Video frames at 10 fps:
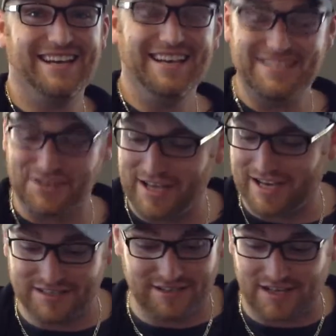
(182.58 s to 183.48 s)
So yeah,
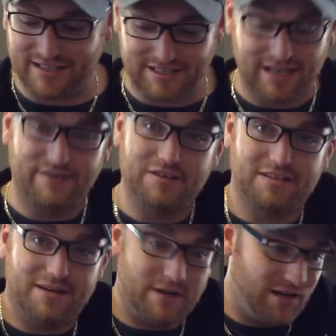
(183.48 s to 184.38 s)
it's kind of
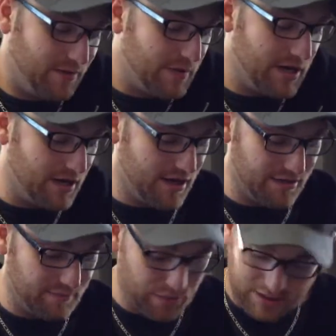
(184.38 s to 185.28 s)
outside my element.
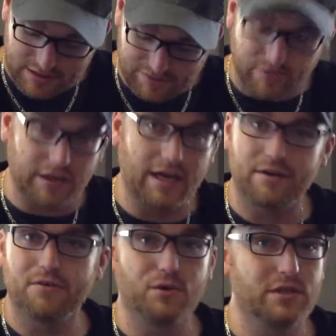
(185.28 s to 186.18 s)
The percussive thing, I
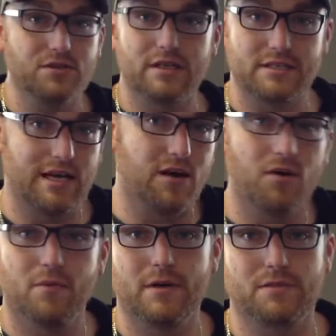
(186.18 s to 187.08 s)
don't really do. It's not a
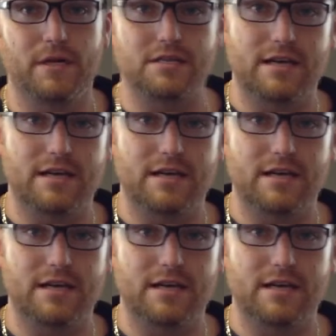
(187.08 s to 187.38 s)
whole bunch of my style.